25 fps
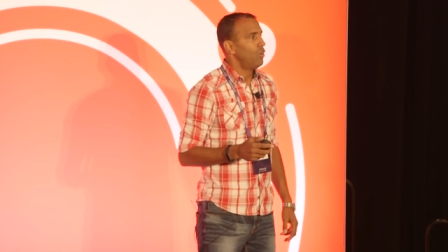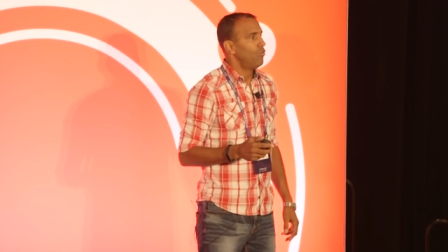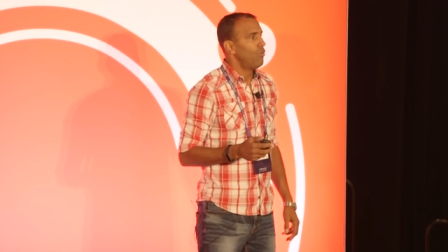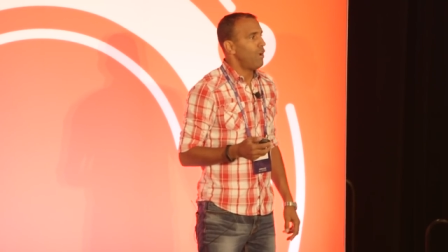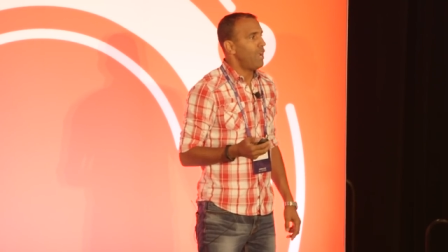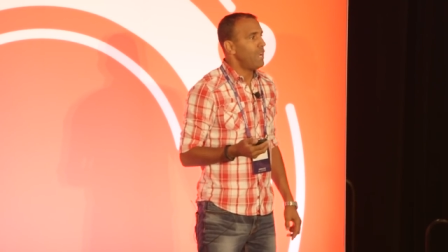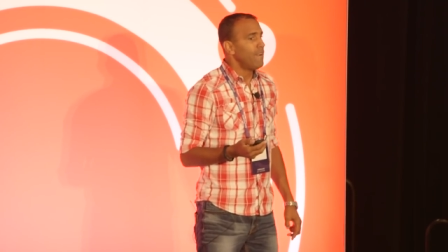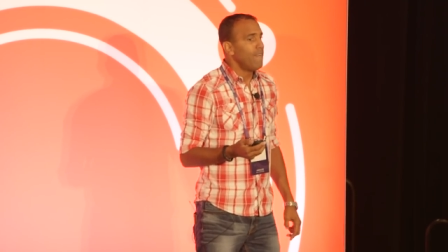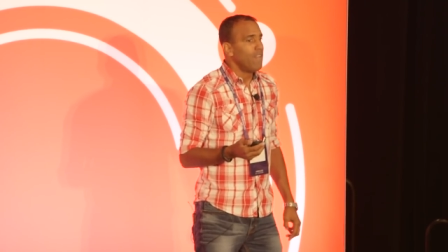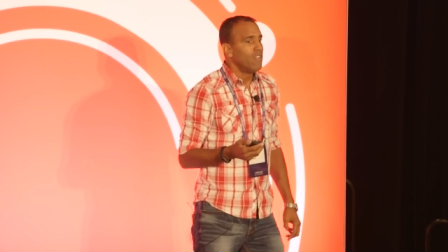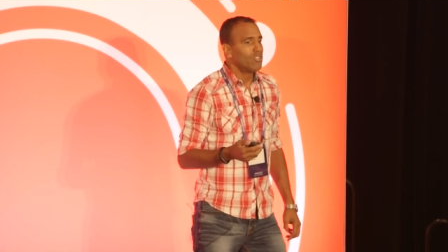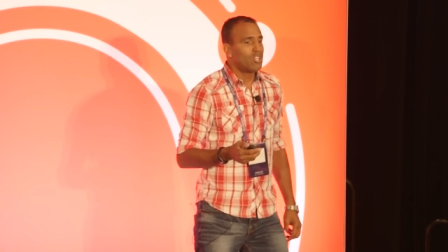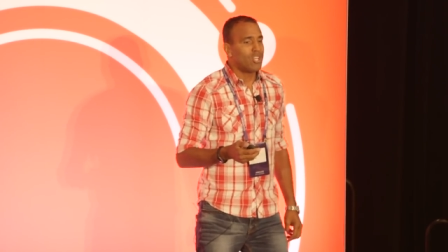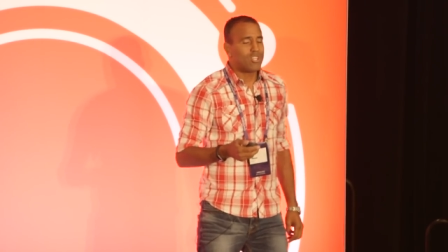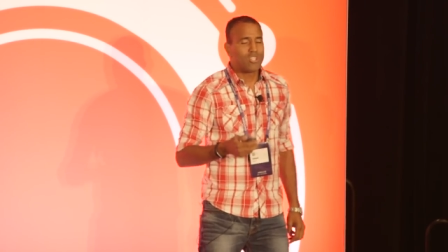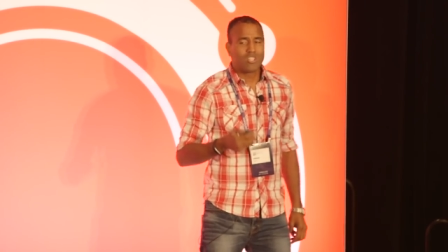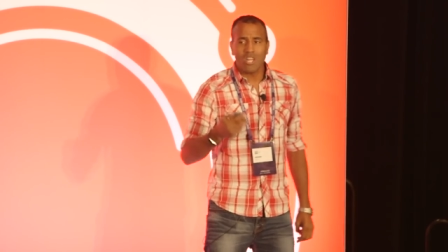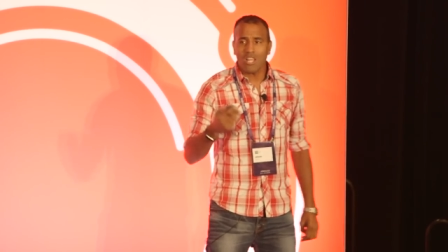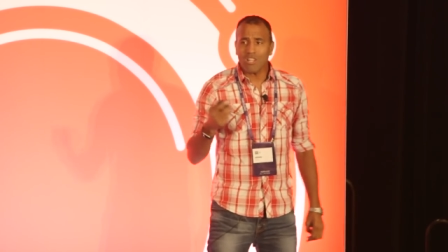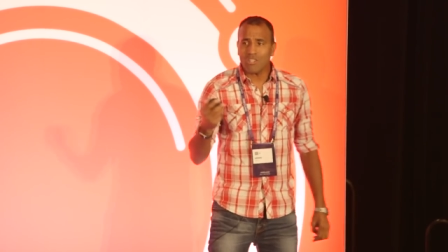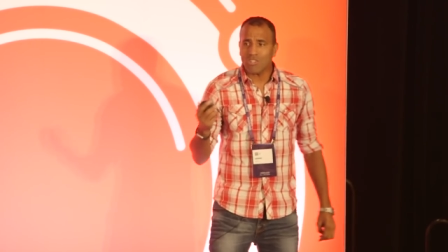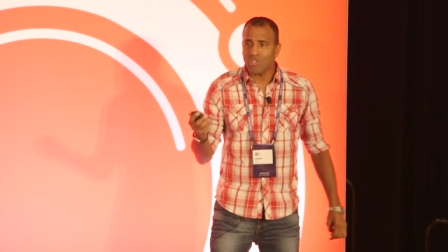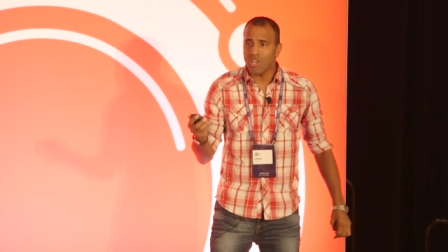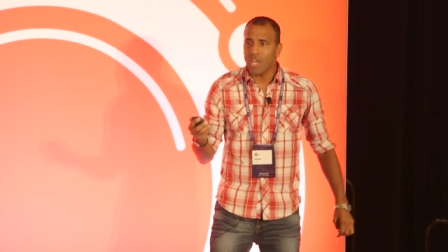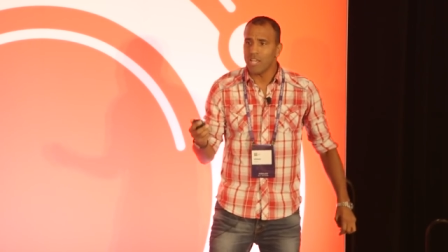Right? To
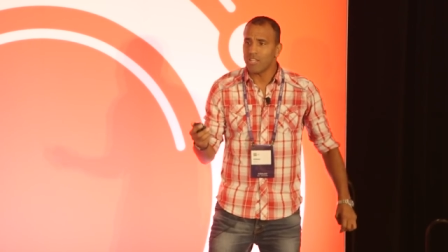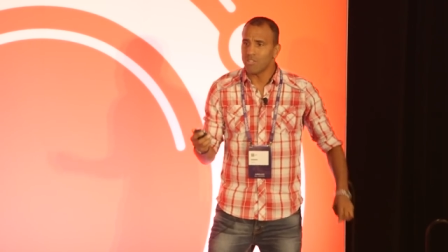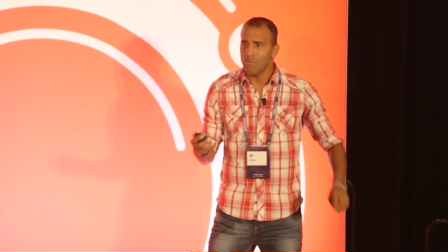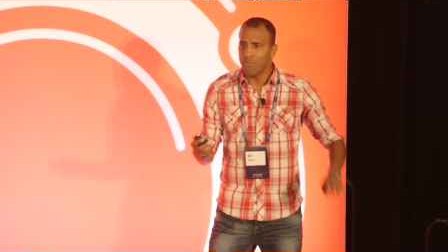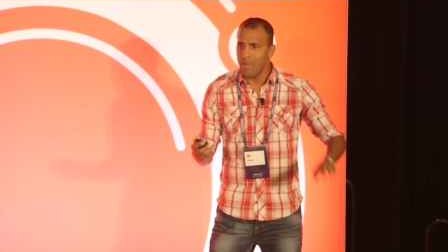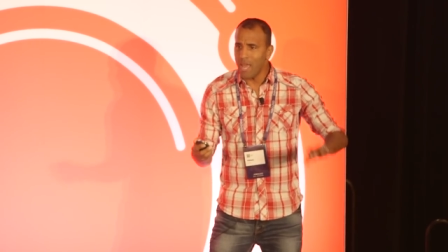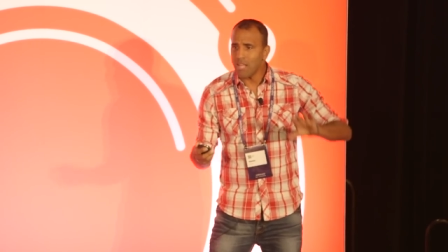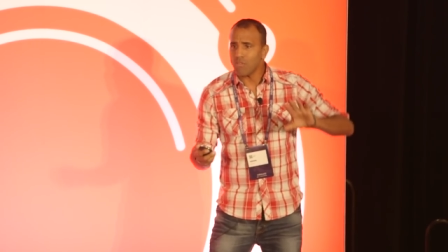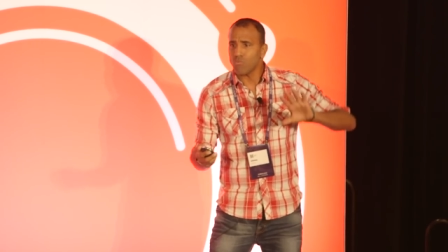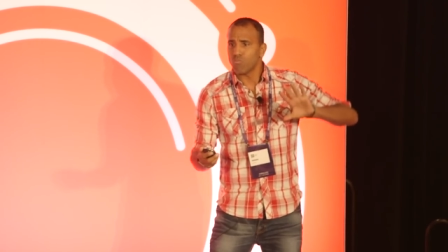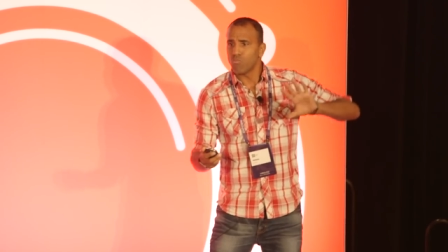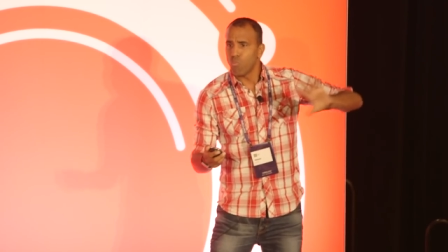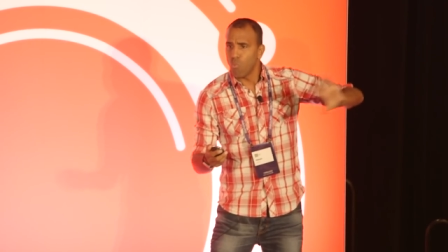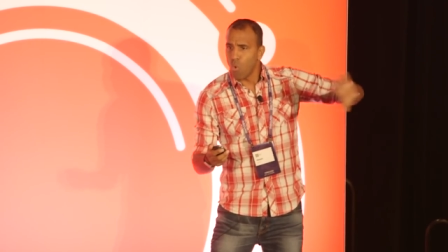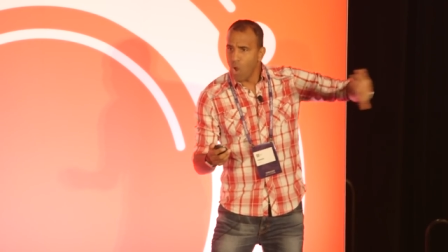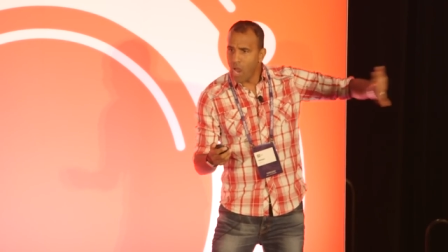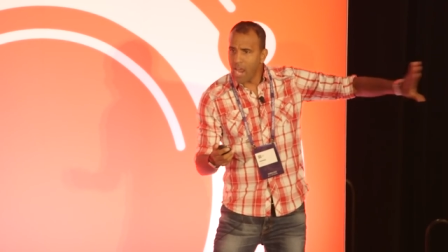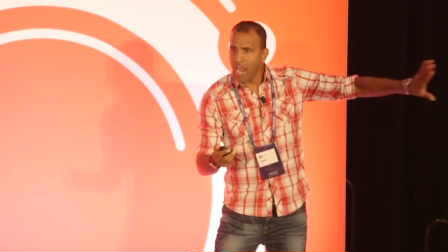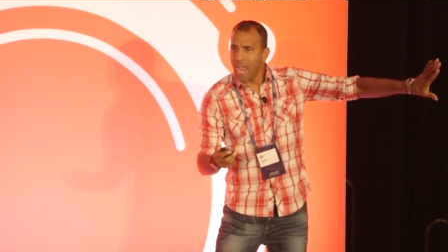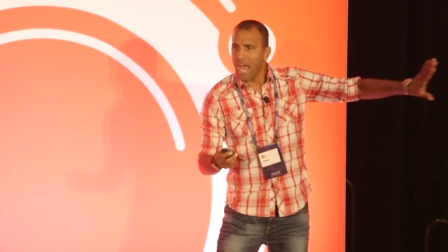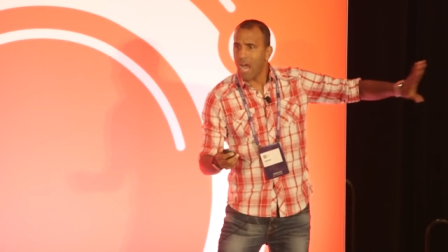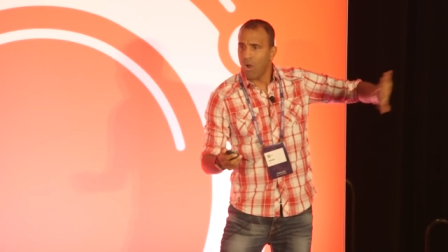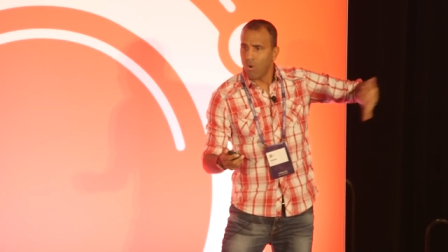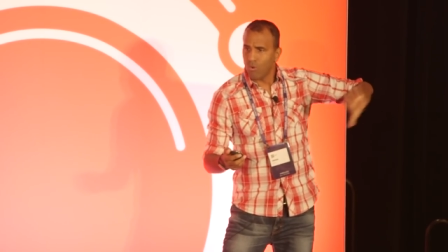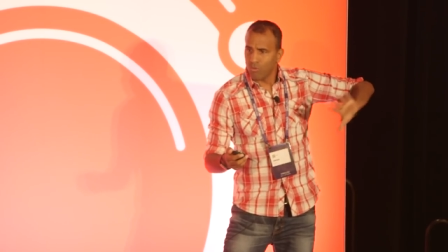dislike someone, that's
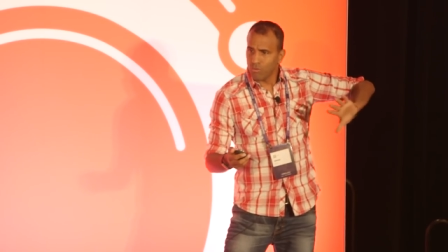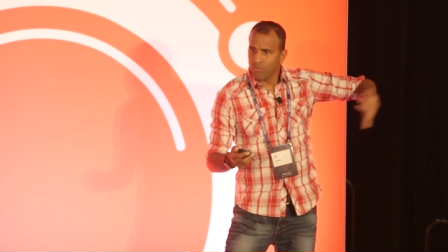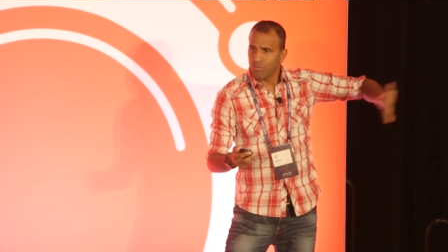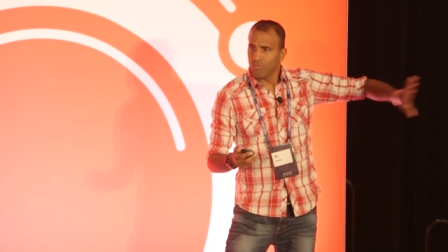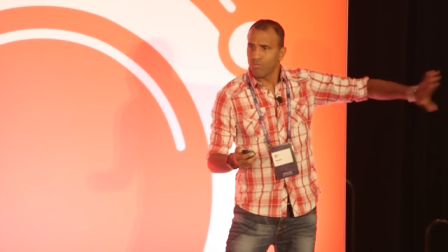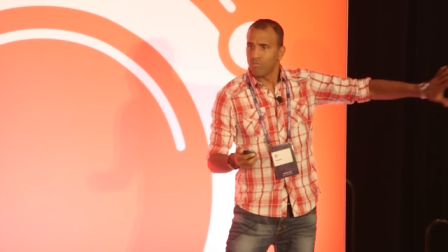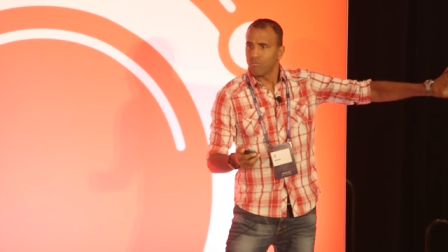way out.